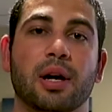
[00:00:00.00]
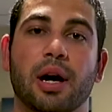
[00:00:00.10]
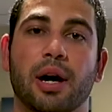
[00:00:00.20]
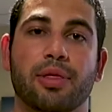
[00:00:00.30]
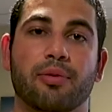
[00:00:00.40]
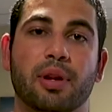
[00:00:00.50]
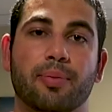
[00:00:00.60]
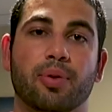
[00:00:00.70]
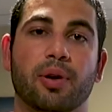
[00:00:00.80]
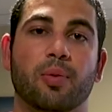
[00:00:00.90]
uh,
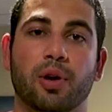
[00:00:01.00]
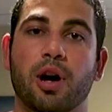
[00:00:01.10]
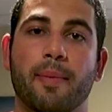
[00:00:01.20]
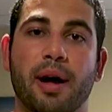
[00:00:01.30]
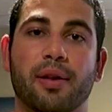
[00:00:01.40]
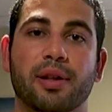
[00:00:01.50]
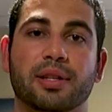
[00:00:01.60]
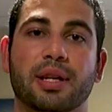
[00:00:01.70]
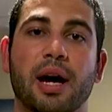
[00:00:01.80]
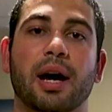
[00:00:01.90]
3D print will come out of
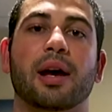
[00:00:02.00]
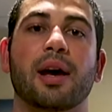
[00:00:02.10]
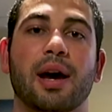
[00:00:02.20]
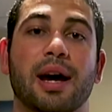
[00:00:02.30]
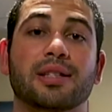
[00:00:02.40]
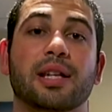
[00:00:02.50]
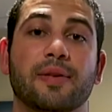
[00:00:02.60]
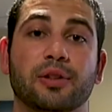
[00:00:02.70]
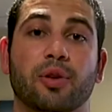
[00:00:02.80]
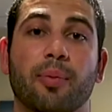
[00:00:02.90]
this guy and see if
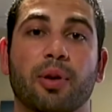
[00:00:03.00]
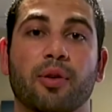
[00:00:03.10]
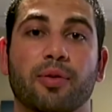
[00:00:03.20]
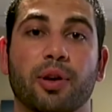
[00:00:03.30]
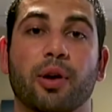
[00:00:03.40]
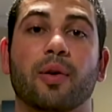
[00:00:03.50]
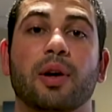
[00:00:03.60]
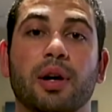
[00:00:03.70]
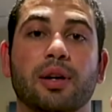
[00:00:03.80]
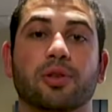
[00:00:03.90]
it's the right printer for you.
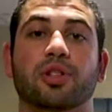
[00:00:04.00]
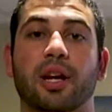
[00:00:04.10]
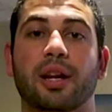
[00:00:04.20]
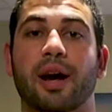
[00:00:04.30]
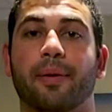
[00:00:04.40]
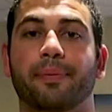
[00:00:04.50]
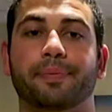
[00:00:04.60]
So check it out.